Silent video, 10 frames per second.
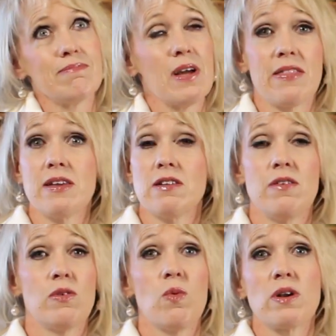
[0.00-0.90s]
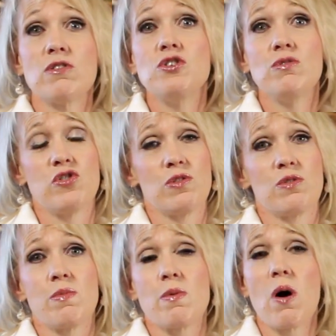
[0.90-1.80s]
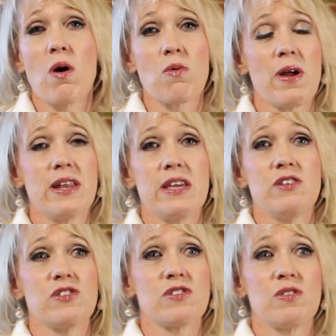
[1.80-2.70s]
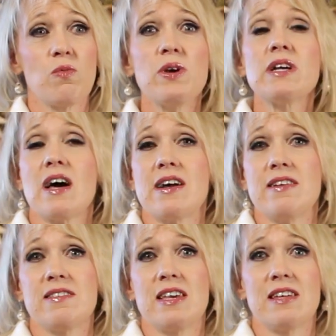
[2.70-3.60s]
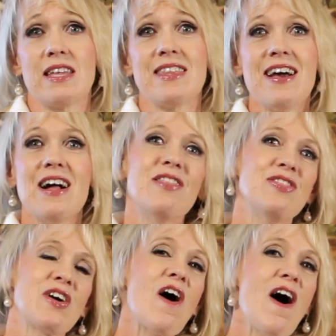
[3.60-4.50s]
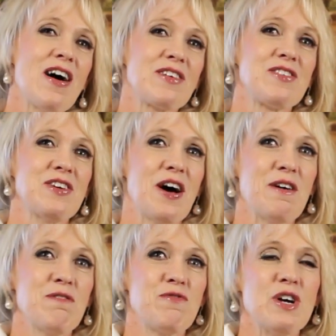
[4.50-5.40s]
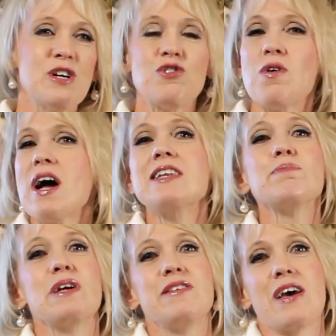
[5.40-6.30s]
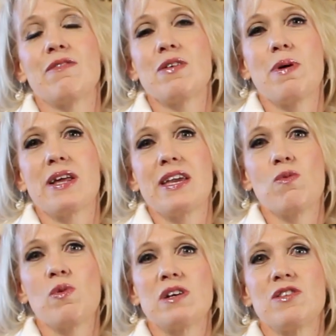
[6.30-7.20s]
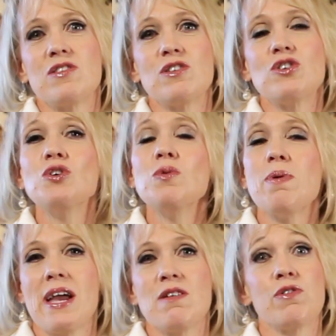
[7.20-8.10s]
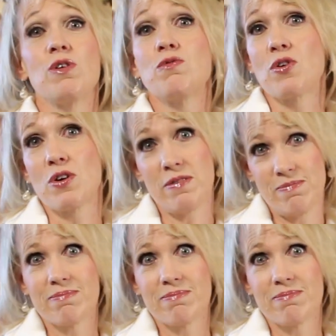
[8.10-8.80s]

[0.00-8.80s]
I think even 1 or 2 children, we were already just realizing that the cost of trying to please everybody was too painful for